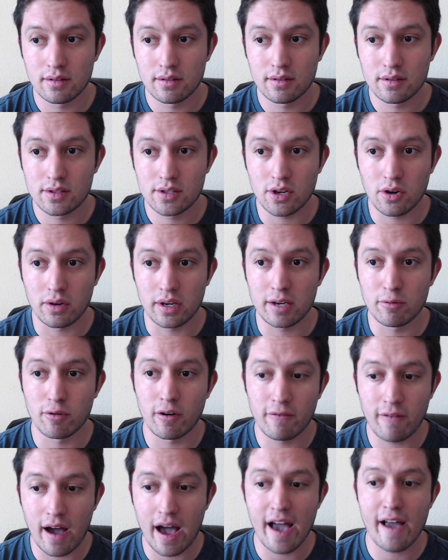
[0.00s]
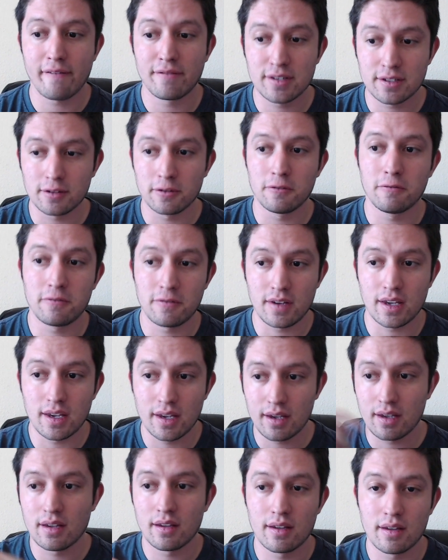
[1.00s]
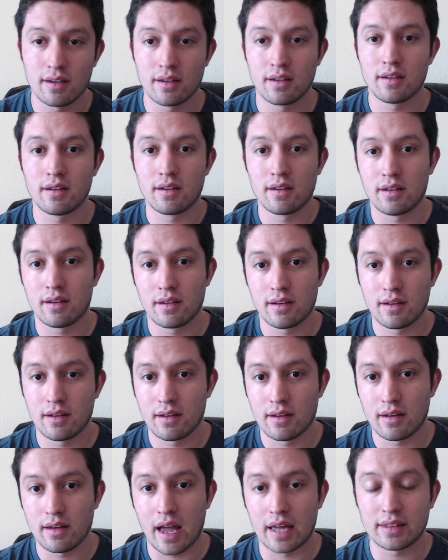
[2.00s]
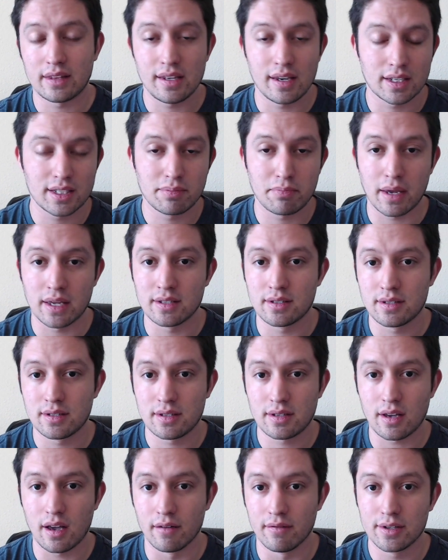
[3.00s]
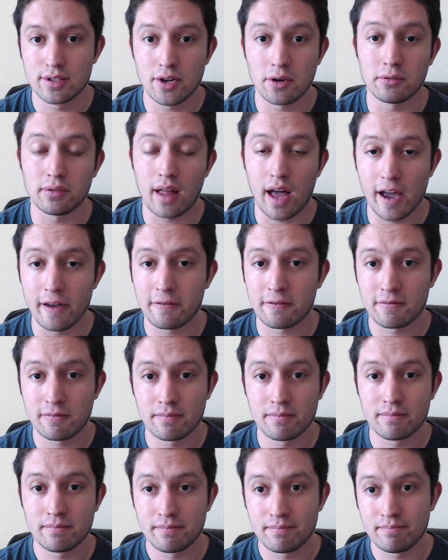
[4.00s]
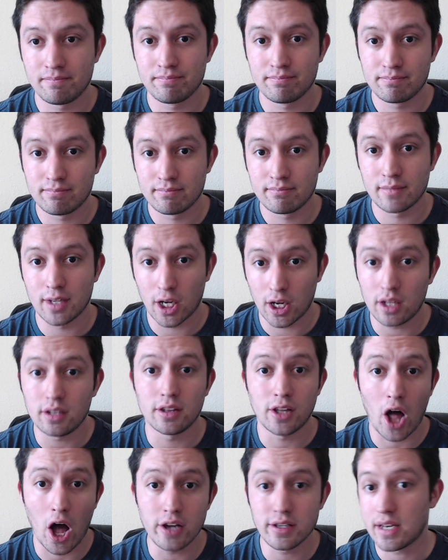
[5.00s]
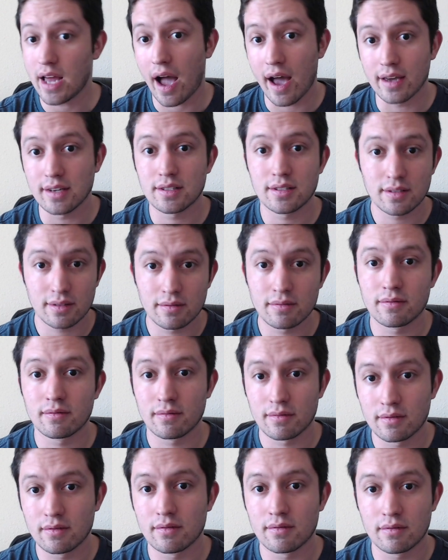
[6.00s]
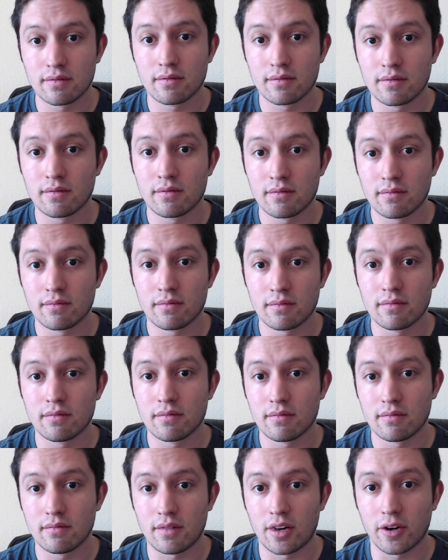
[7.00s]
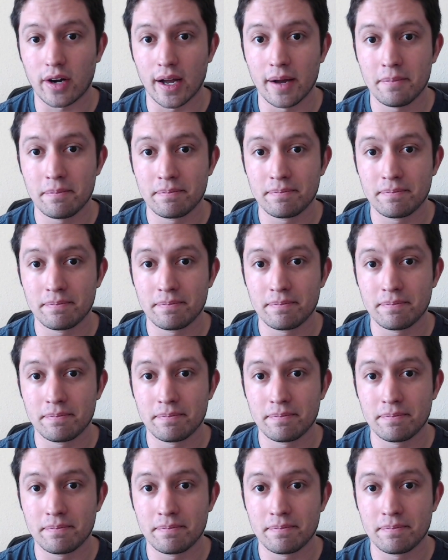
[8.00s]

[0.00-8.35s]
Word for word: So he revives Luffy at the expense of his own life. Law dies. Okay.